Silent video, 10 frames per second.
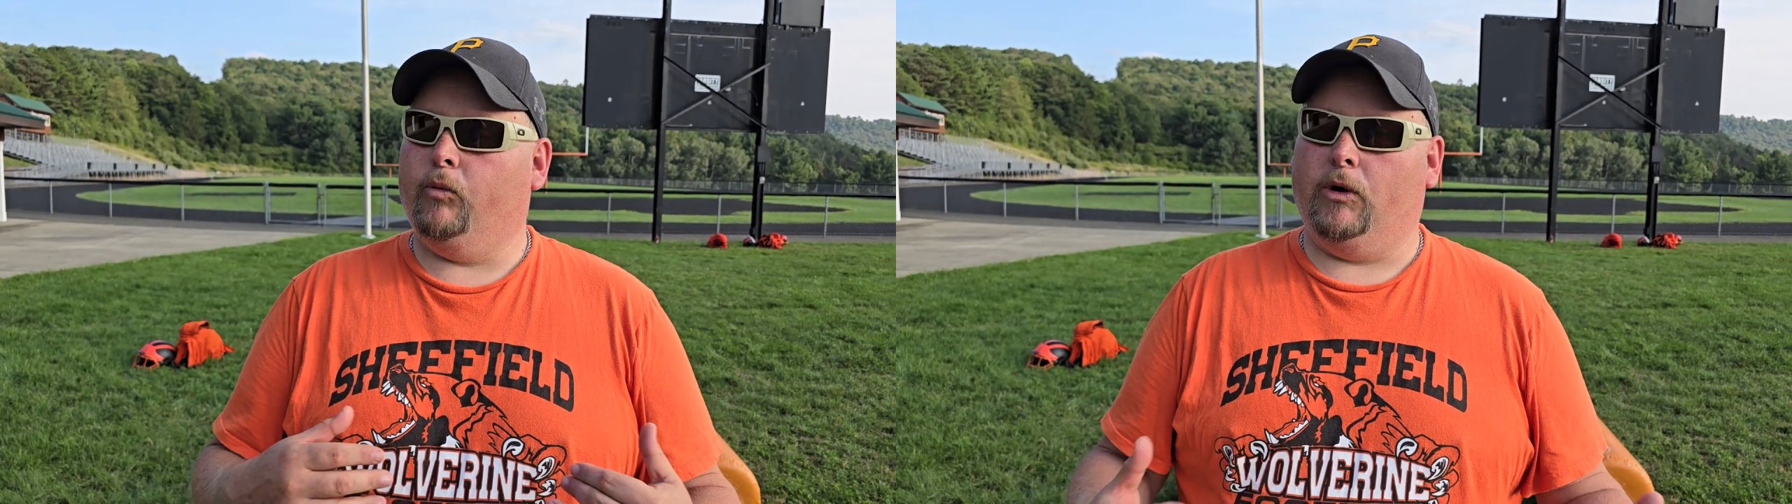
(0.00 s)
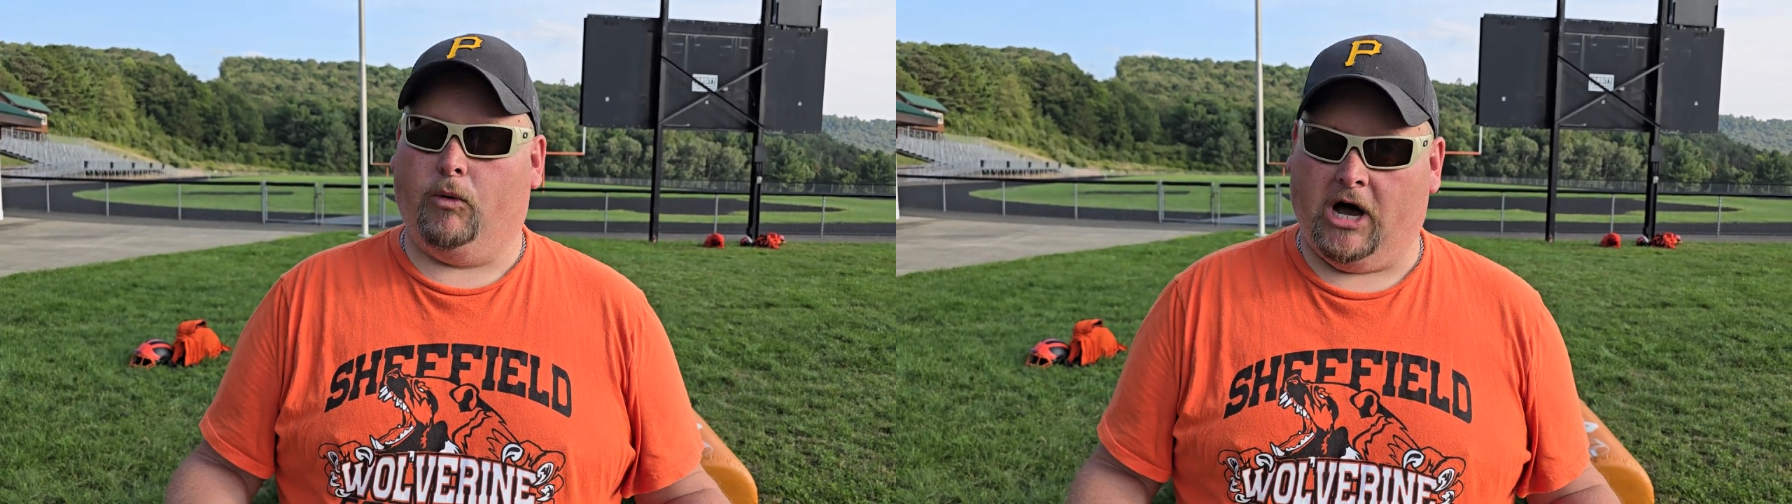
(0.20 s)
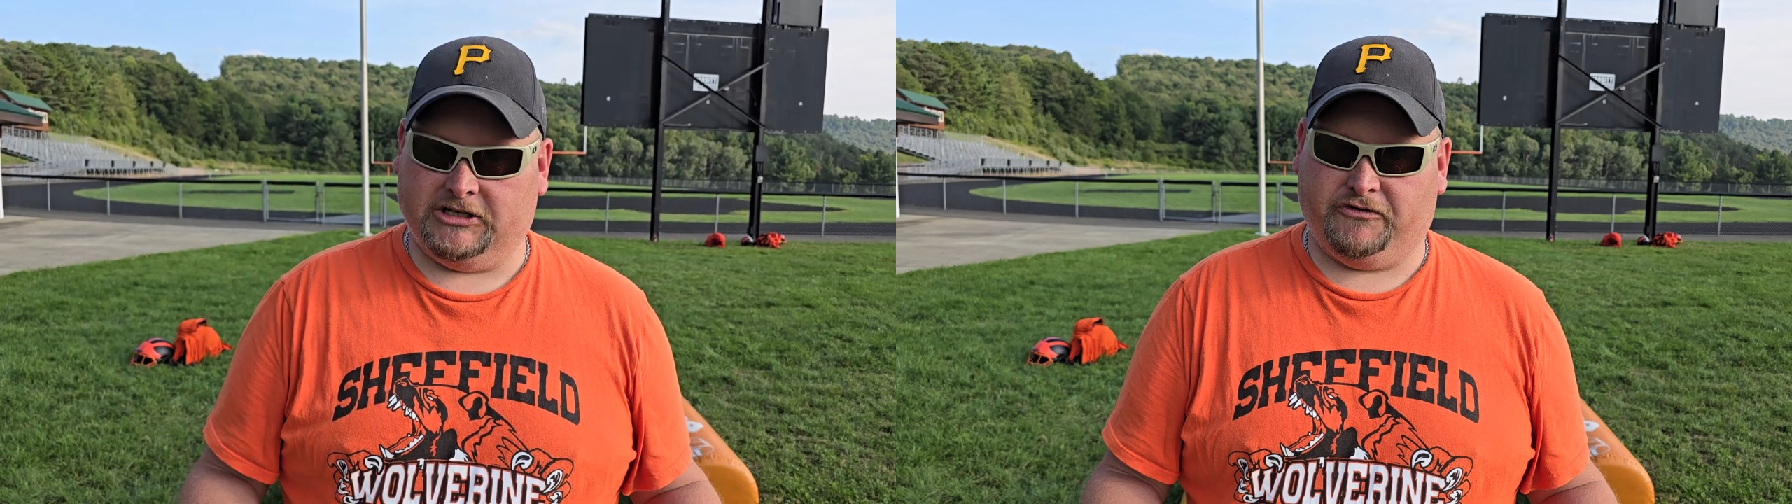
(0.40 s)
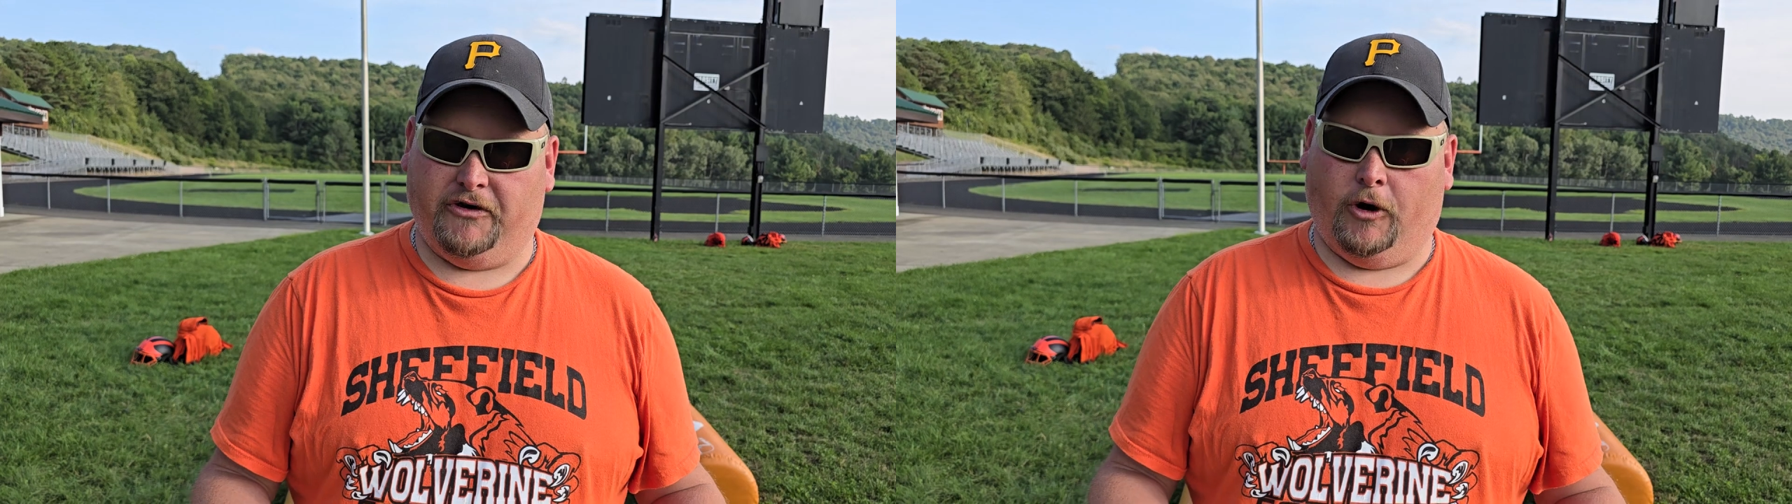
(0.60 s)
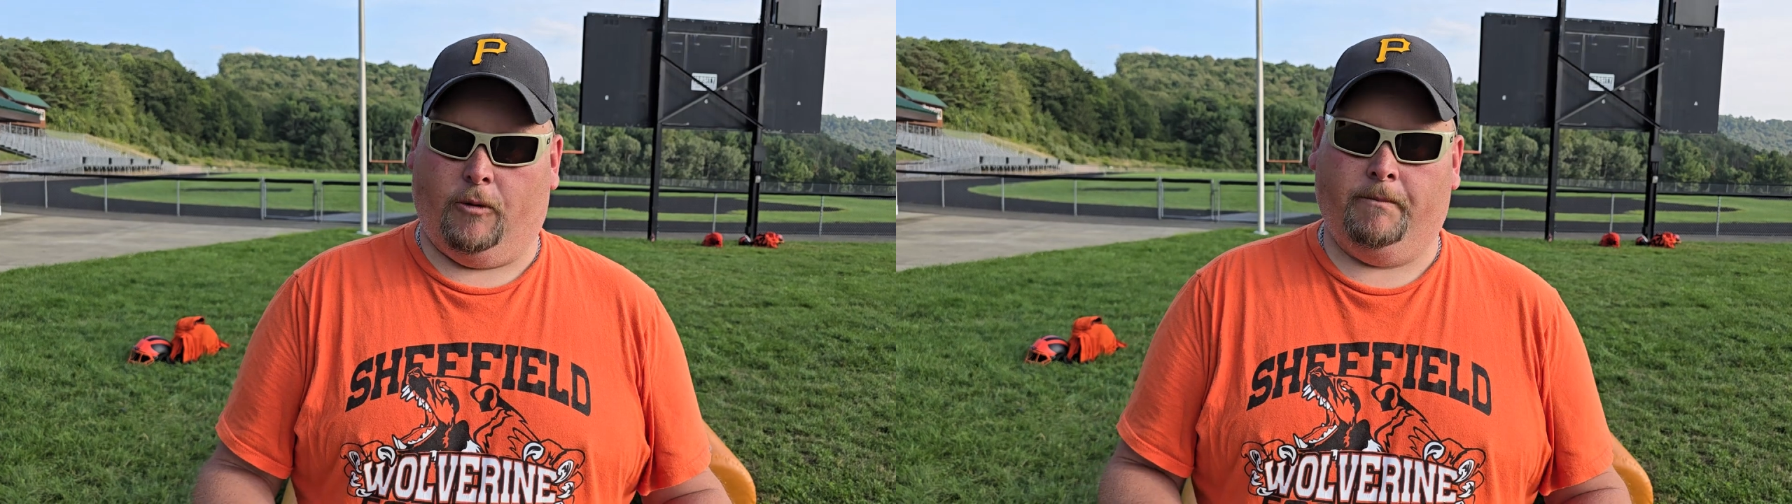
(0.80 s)
We watch
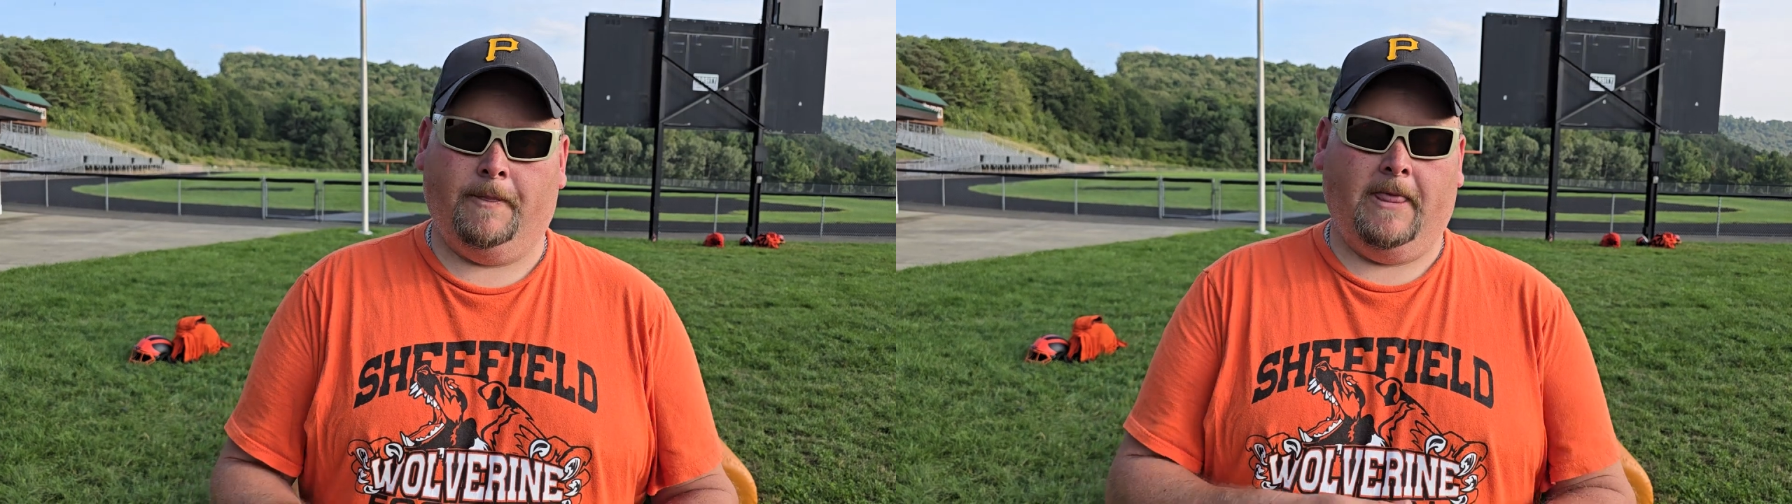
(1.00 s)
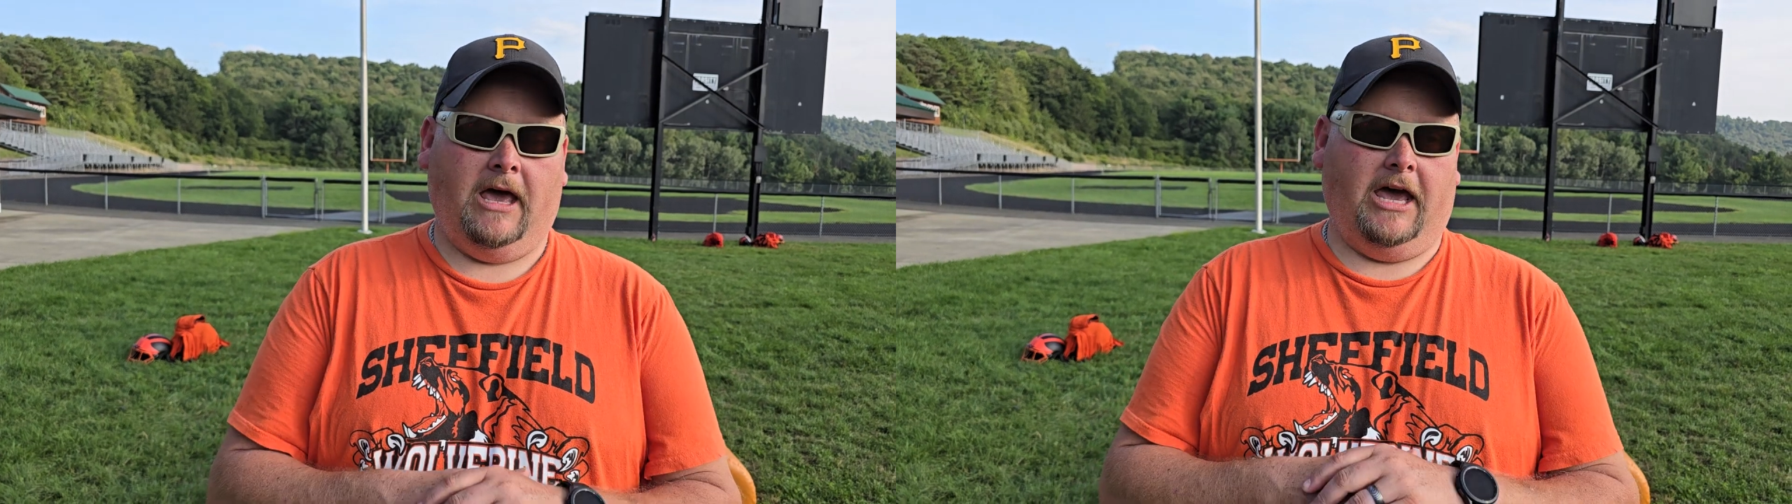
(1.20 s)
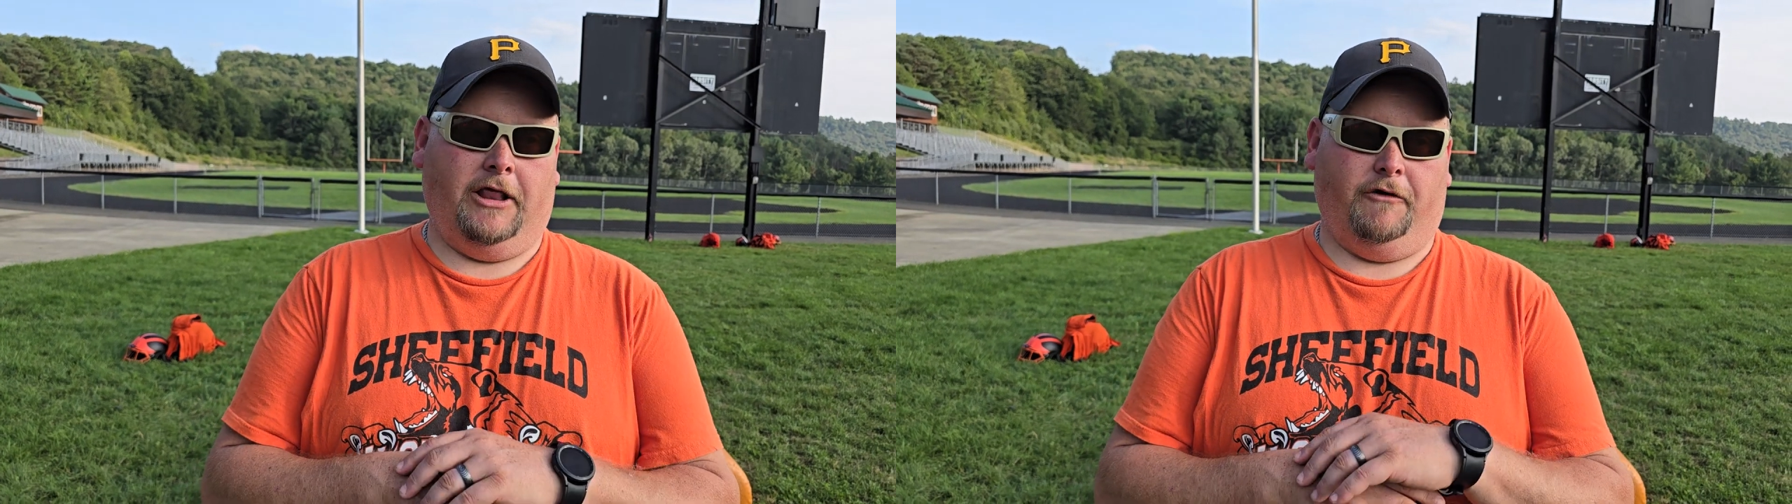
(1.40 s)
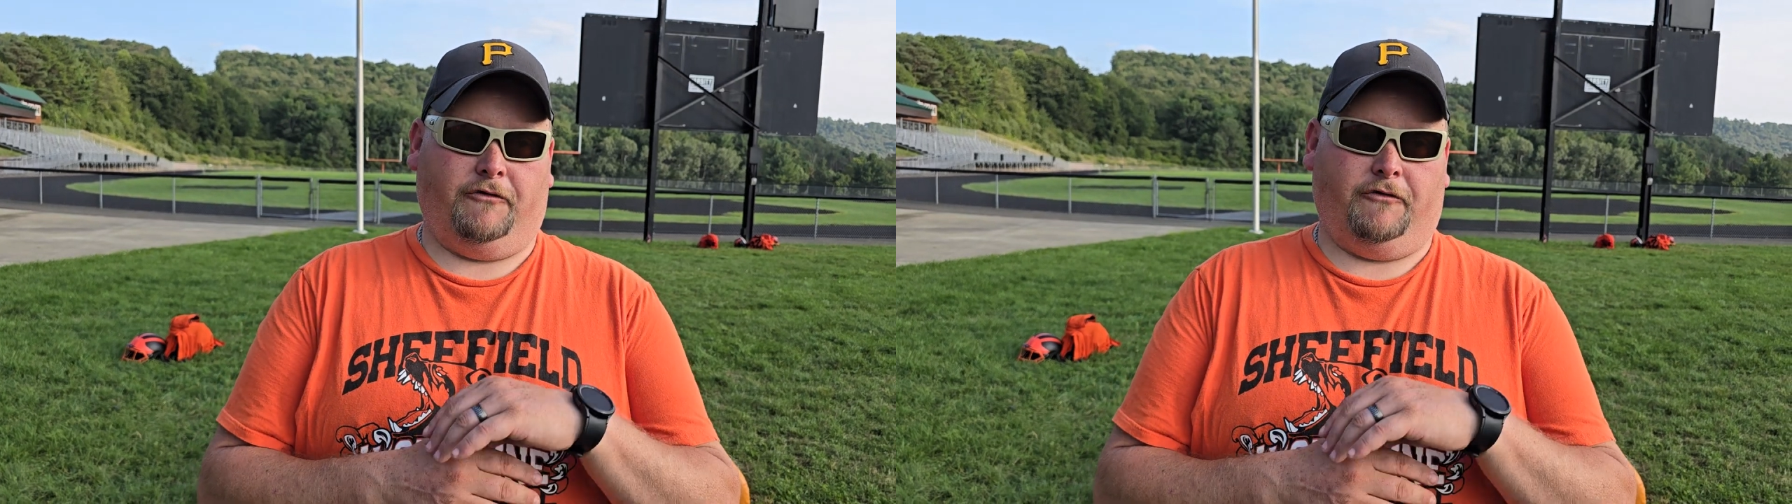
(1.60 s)
film. And the